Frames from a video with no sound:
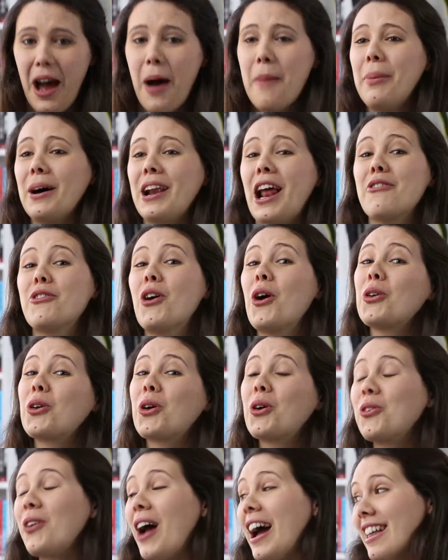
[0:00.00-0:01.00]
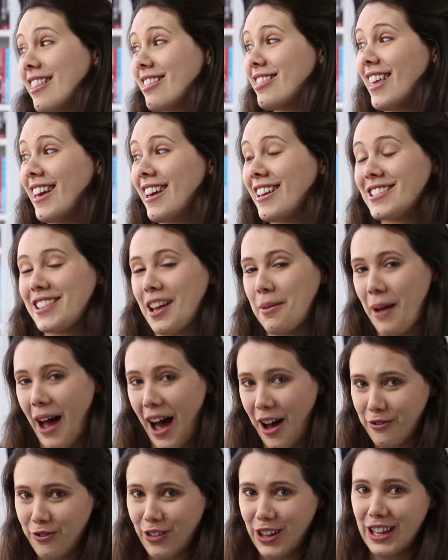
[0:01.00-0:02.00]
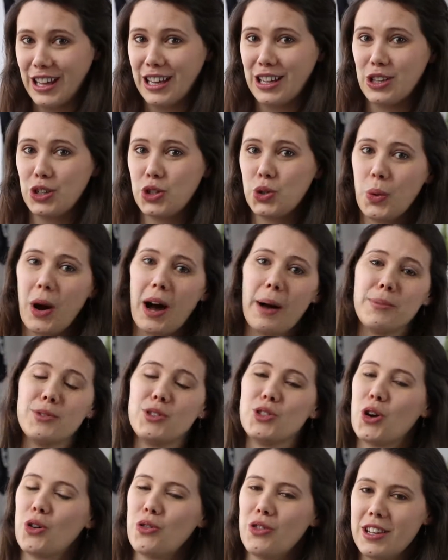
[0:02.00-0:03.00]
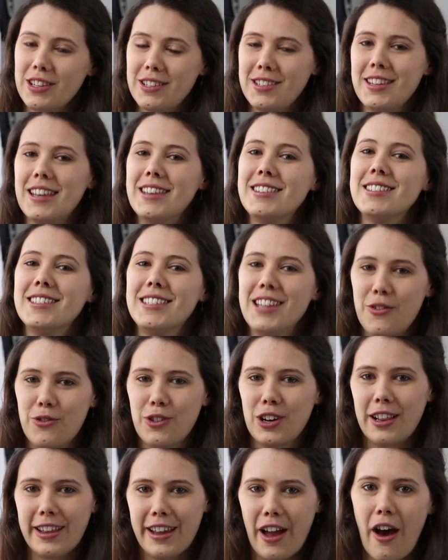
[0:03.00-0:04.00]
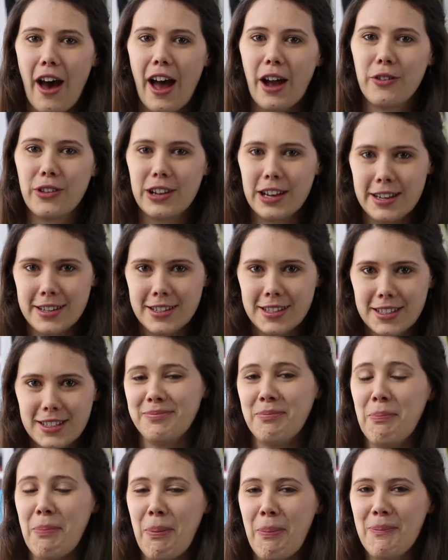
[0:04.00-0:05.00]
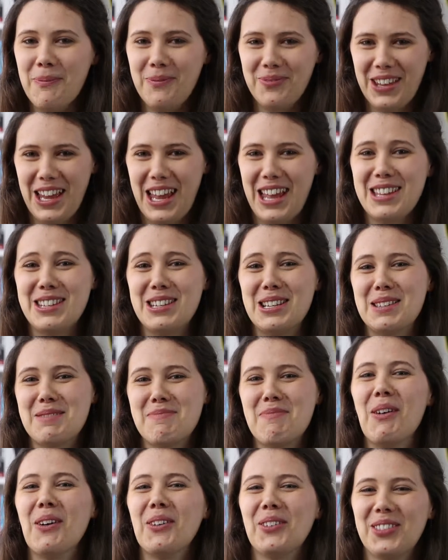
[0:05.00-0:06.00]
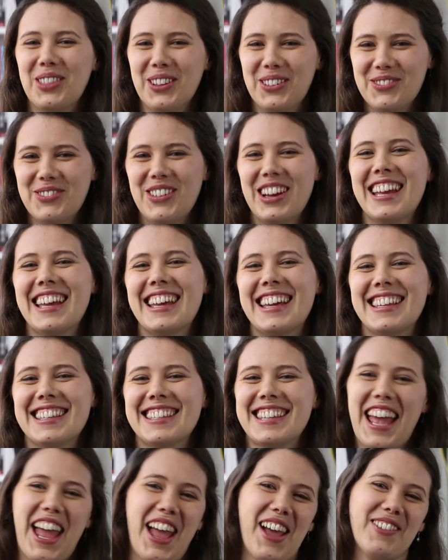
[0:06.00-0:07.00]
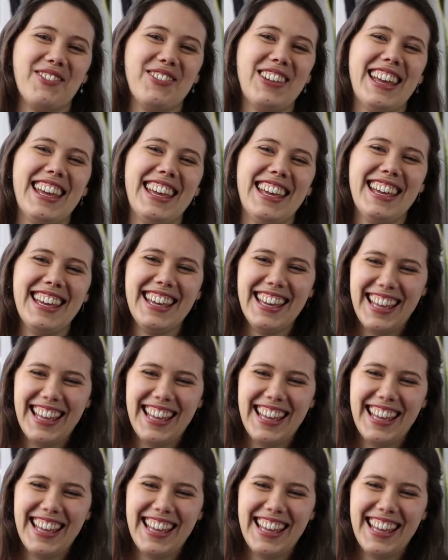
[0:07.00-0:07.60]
But I've heard great things about V.E. Schwab, so this is definitely high on the list. He just pulled the fingers at me.